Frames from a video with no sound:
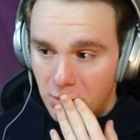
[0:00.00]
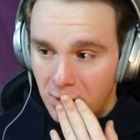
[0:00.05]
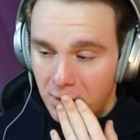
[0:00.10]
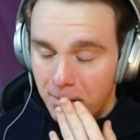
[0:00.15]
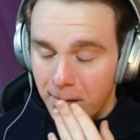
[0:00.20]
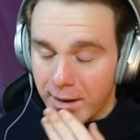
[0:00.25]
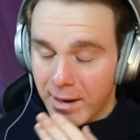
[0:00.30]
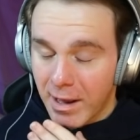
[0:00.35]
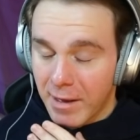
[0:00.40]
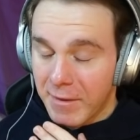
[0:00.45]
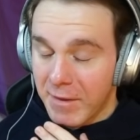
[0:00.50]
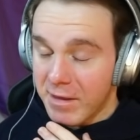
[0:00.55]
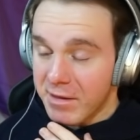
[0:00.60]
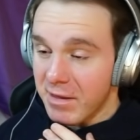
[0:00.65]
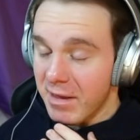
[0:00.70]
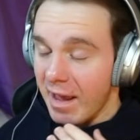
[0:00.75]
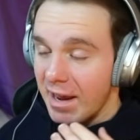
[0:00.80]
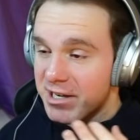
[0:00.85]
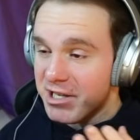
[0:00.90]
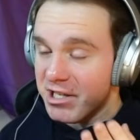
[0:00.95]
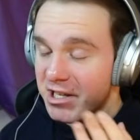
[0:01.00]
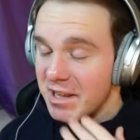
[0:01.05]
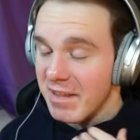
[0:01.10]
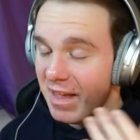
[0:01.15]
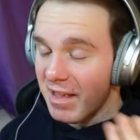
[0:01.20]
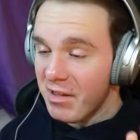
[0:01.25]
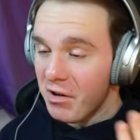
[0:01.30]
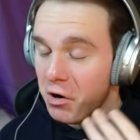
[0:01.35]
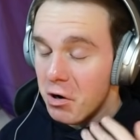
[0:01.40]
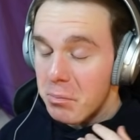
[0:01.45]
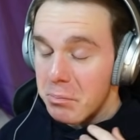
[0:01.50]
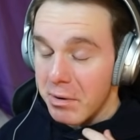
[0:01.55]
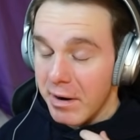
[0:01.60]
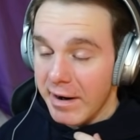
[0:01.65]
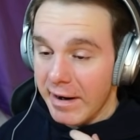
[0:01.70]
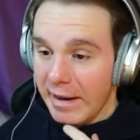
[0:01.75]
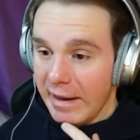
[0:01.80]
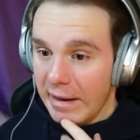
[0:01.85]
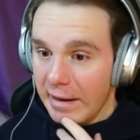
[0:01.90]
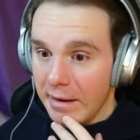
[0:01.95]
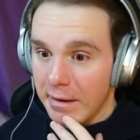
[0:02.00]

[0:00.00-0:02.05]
Oh my god, that's heartbreaking.